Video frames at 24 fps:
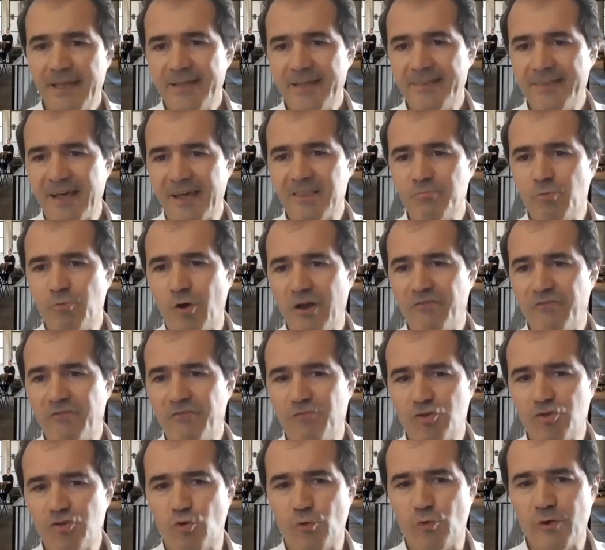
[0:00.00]
It takes more
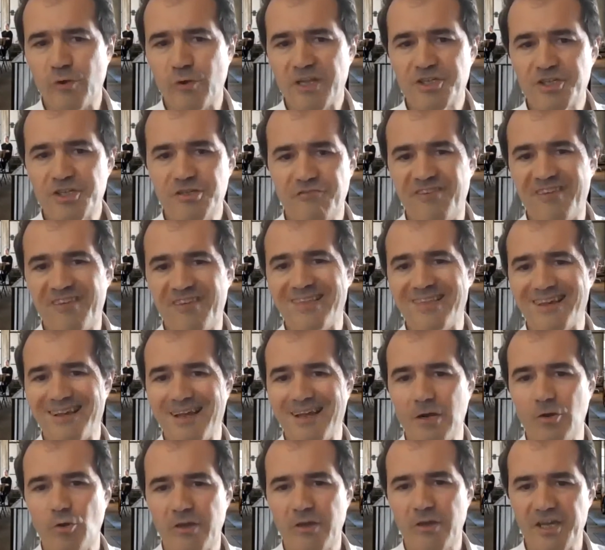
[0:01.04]
effort to reach the
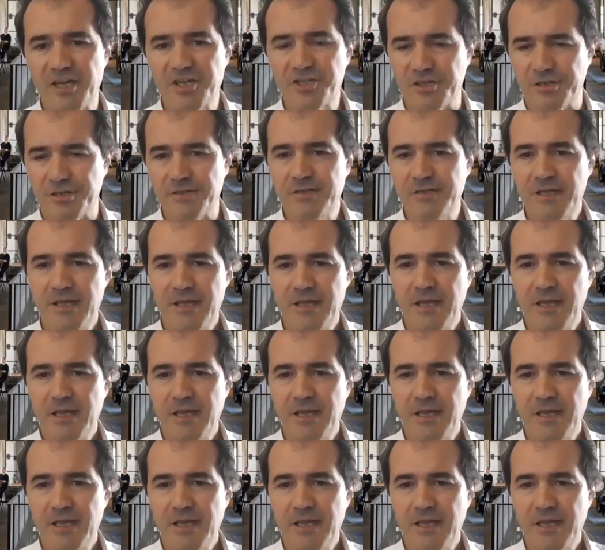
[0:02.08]
physical location